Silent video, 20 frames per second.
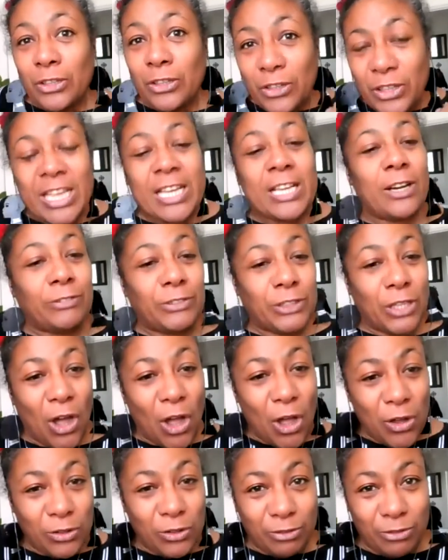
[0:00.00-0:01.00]
think of your
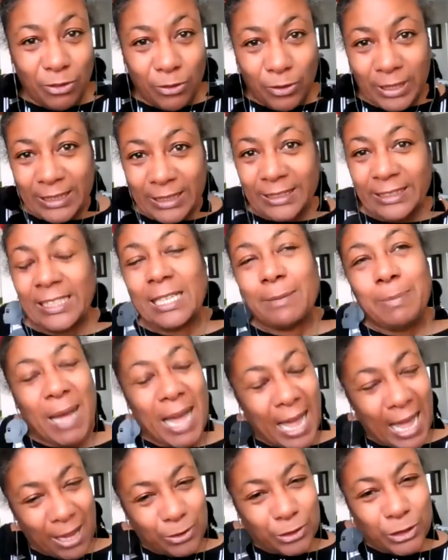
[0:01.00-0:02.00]
own voice. Think about
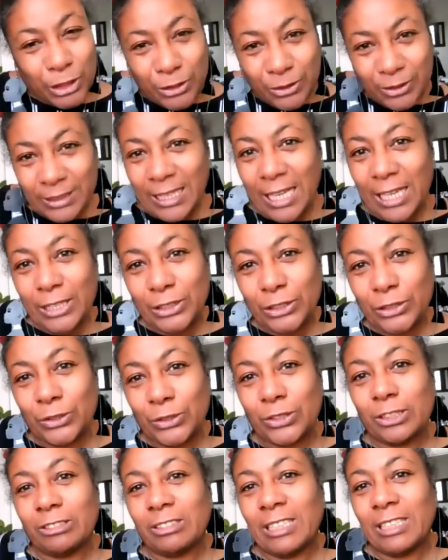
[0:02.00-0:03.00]
how you tell a
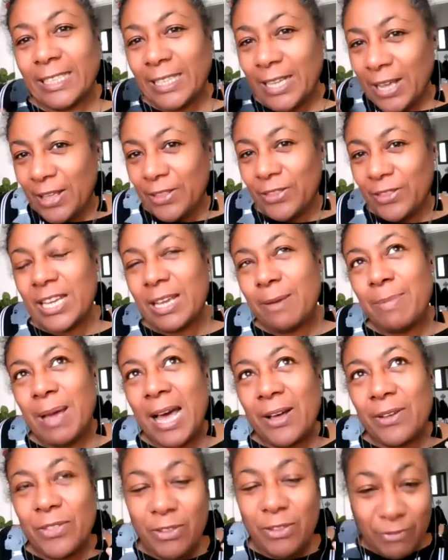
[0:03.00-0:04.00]
story. Think
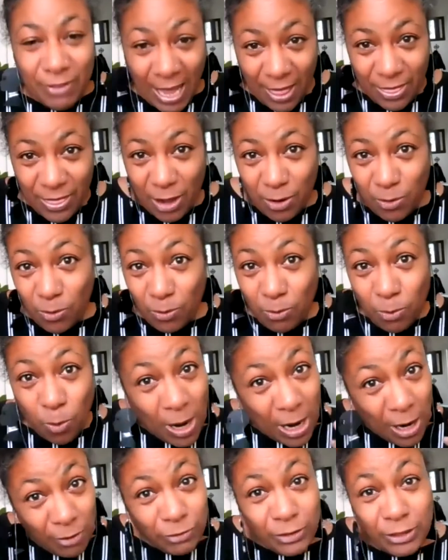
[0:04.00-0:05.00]
about the fact that
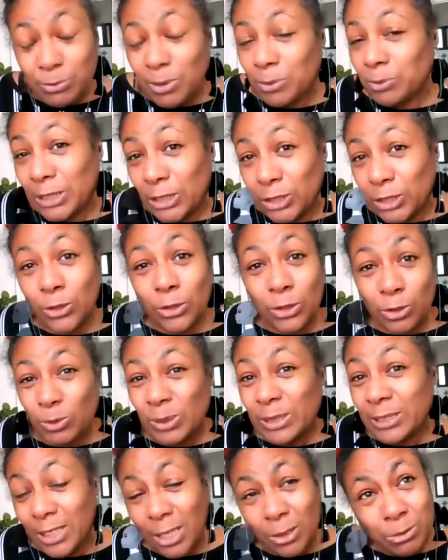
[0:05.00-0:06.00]
quite often when we talk,
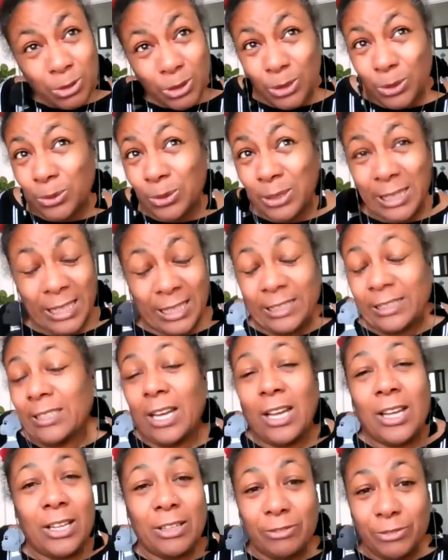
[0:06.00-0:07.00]
we don't talk in
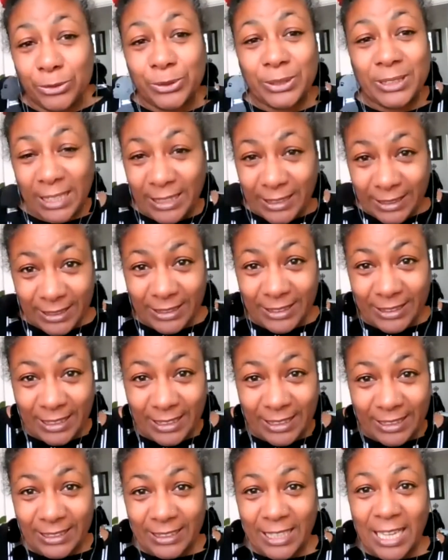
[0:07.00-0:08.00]
full
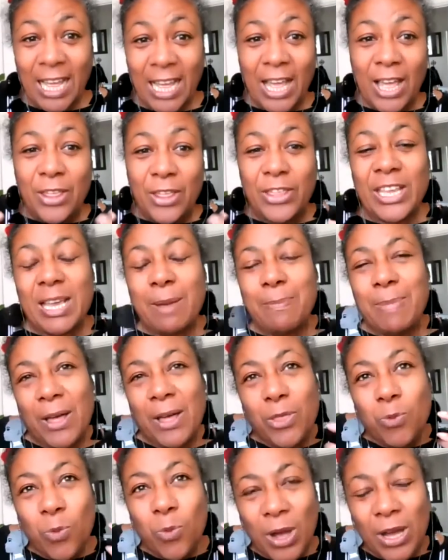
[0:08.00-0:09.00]
sentences. Think about
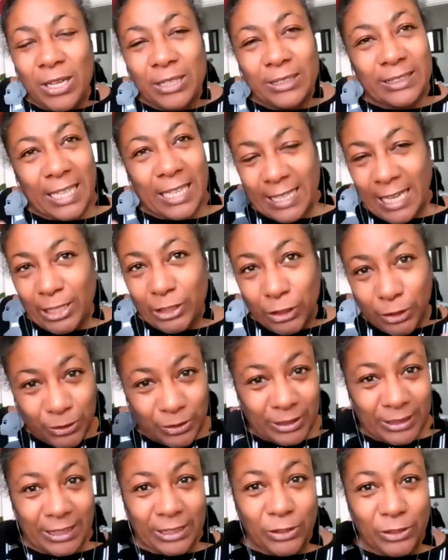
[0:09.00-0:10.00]
the words that get
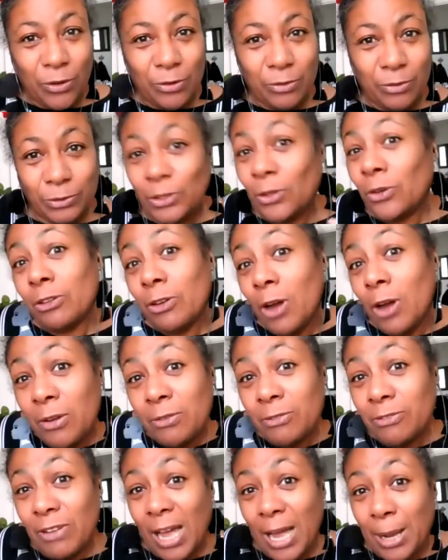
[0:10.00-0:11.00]
used in your
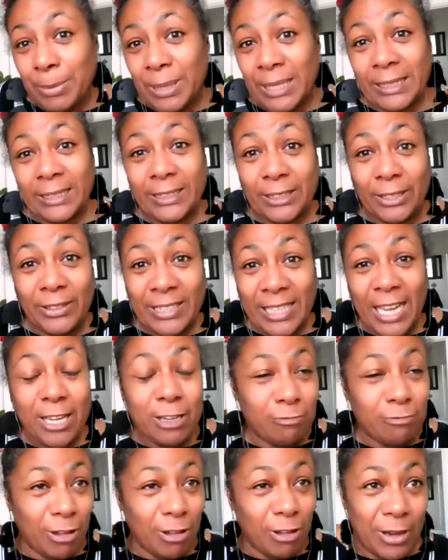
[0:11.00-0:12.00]
own family. So again,
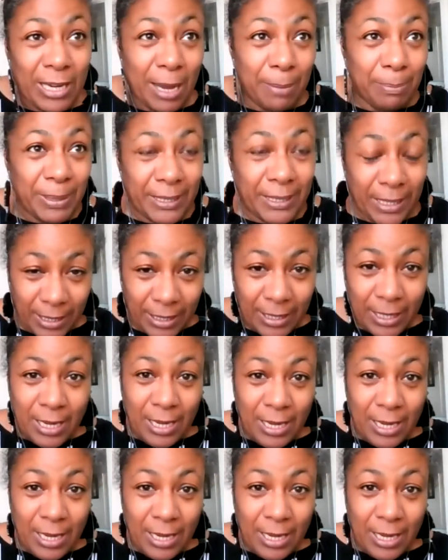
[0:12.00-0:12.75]
growing up in a